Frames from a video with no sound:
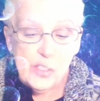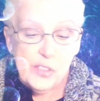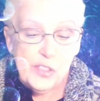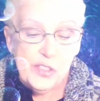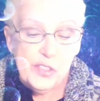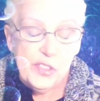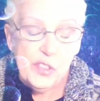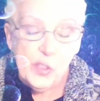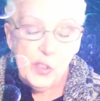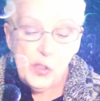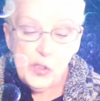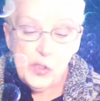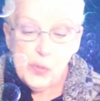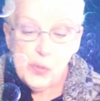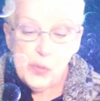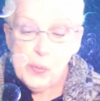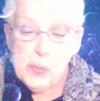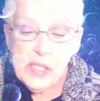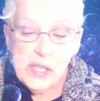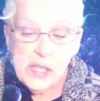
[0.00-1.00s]
to speak
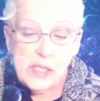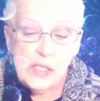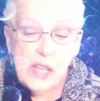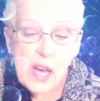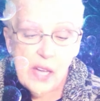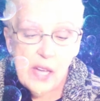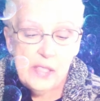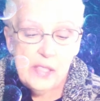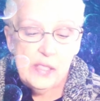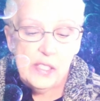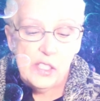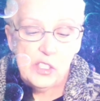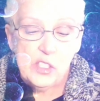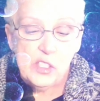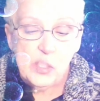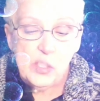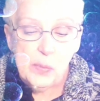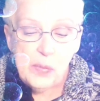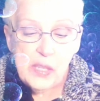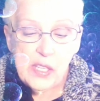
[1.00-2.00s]
unkindly to me,